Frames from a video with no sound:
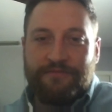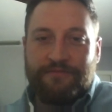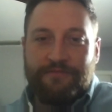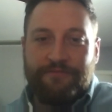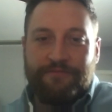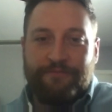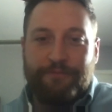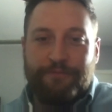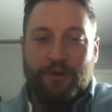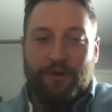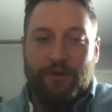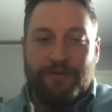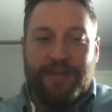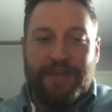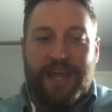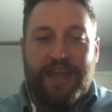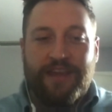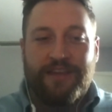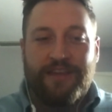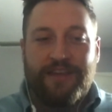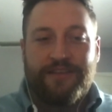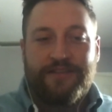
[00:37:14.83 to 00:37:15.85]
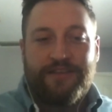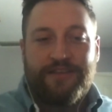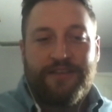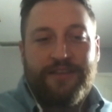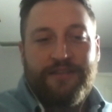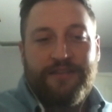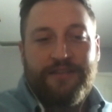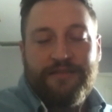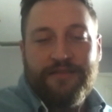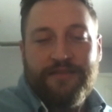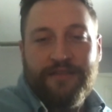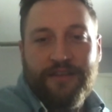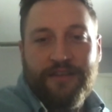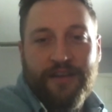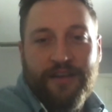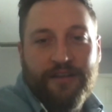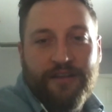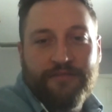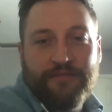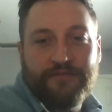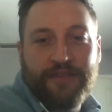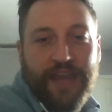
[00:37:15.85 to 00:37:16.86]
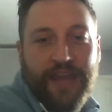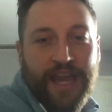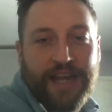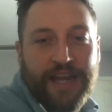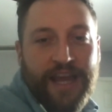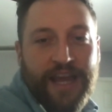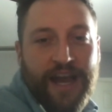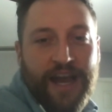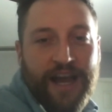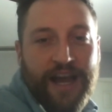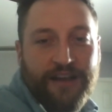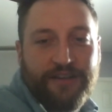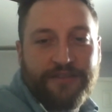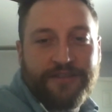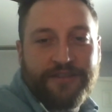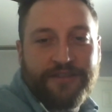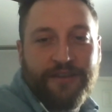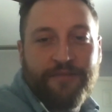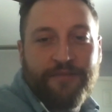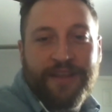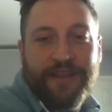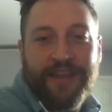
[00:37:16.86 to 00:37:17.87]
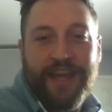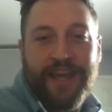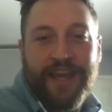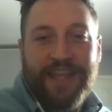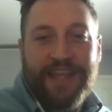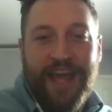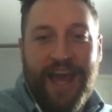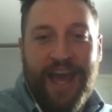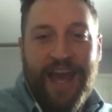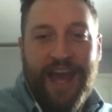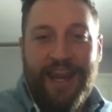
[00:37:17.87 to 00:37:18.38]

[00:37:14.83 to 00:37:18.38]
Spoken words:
bodegas in Antioch or something like that.